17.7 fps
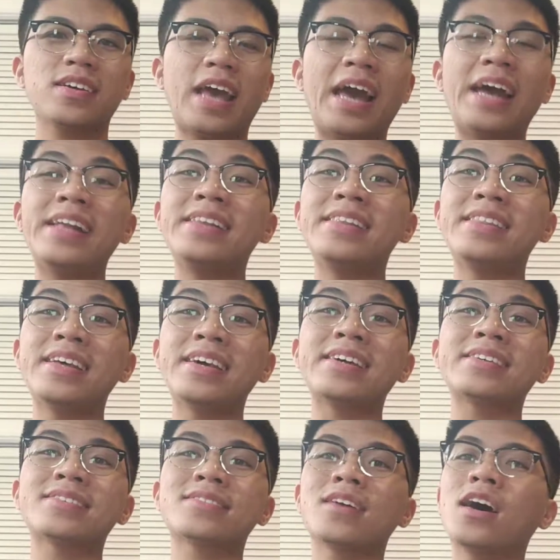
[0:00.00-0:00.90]
end
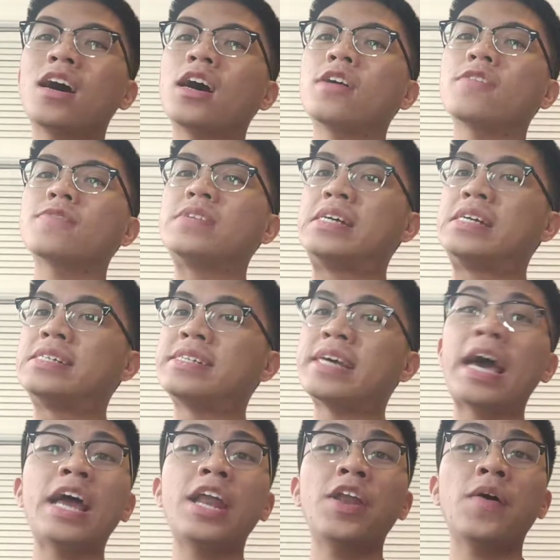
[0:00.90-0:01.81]
things off,
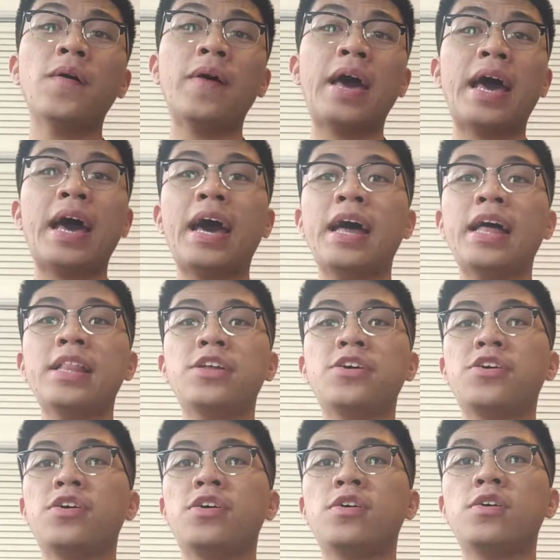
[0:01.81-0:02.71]
Nintendo had
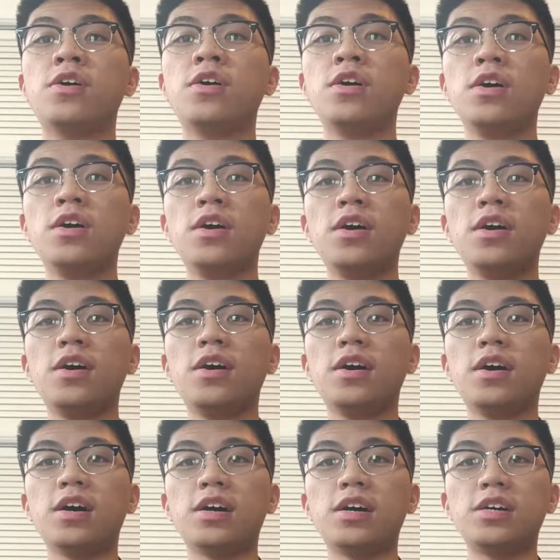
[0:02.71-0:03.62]
their
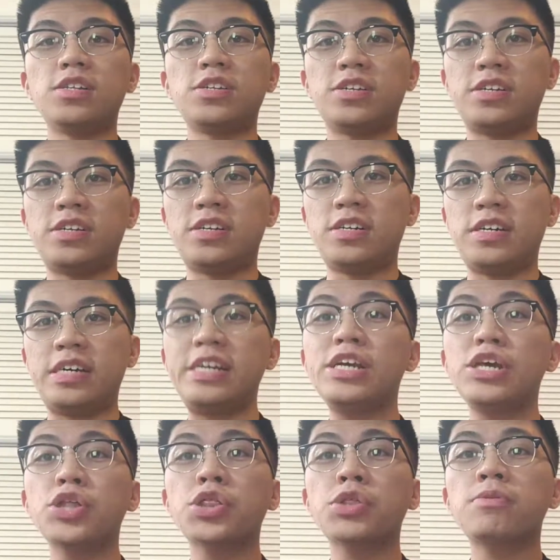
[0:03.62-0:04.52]

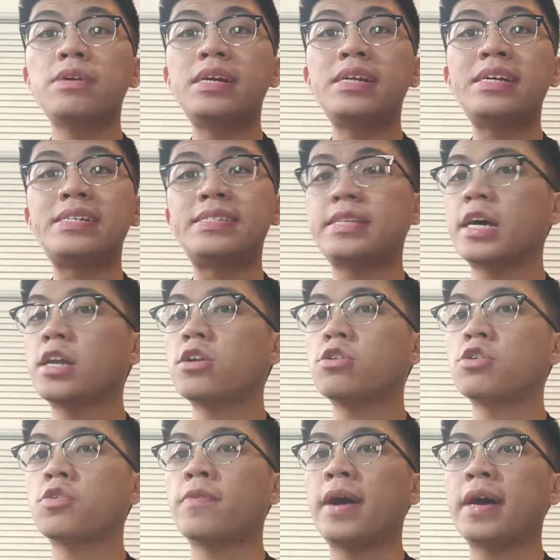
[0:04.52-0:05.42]
E3
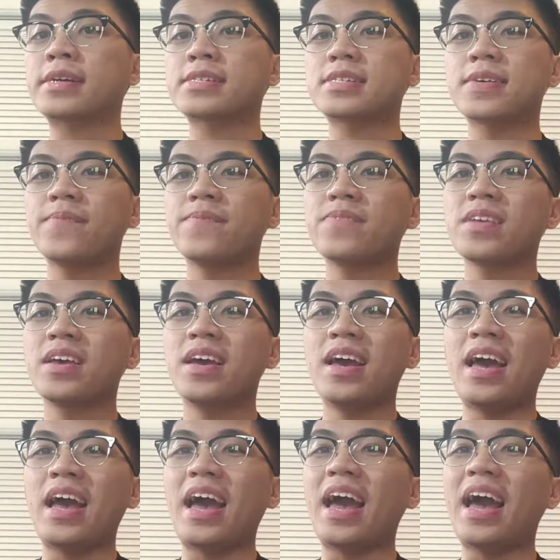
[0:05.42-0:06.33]
Nintendo Direct.
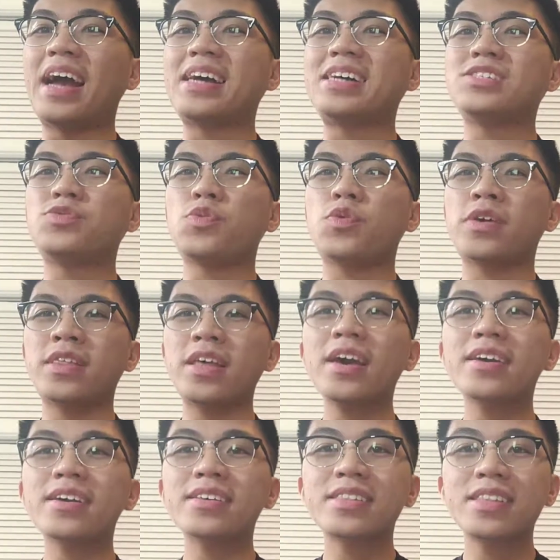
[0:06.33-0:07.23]
And to
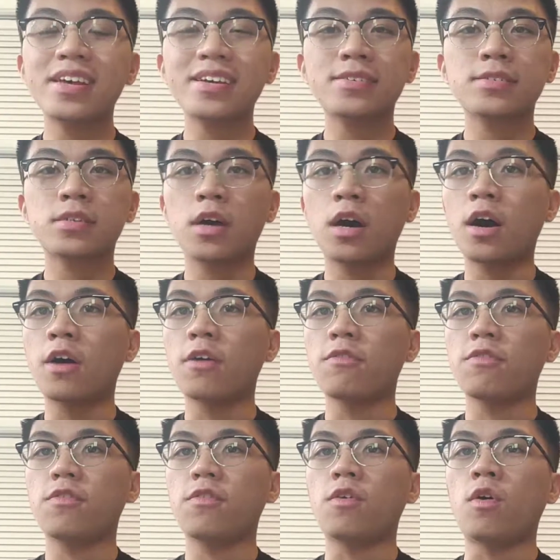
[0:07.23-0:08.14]
kick things
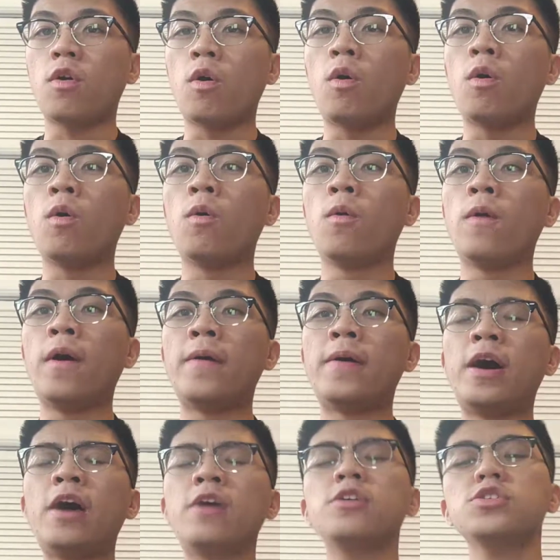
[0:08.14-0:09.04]
off, I
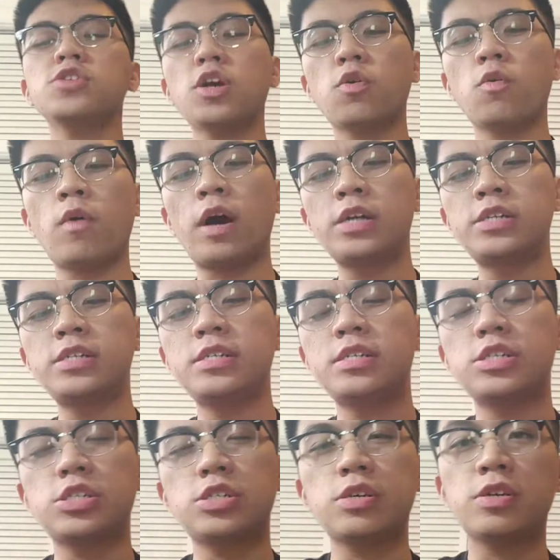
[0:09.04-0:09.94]
was like watching
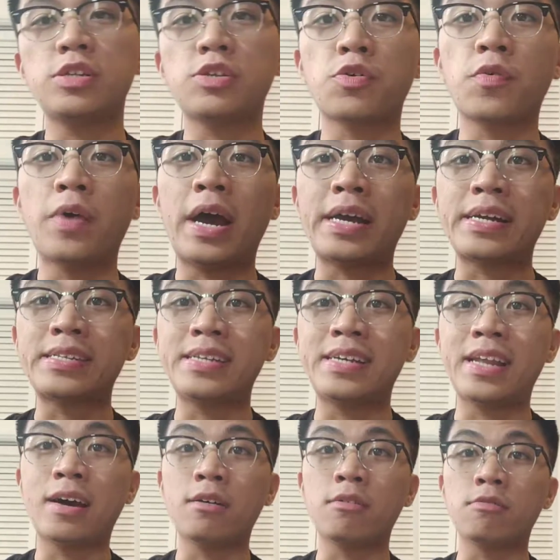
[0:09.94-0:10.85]
this Direct
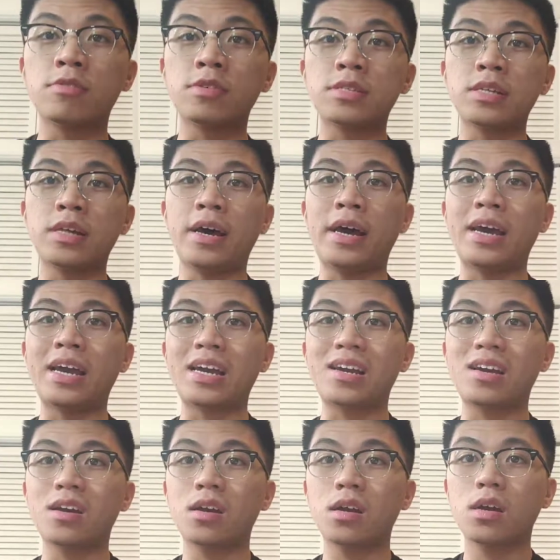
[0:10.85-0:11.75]
and I was
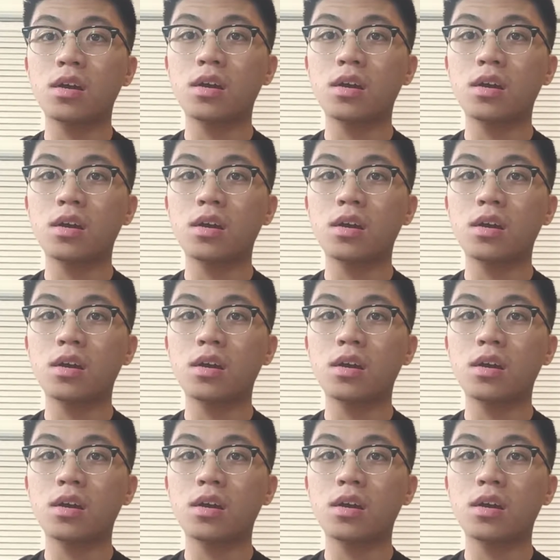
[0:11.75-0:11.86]
like,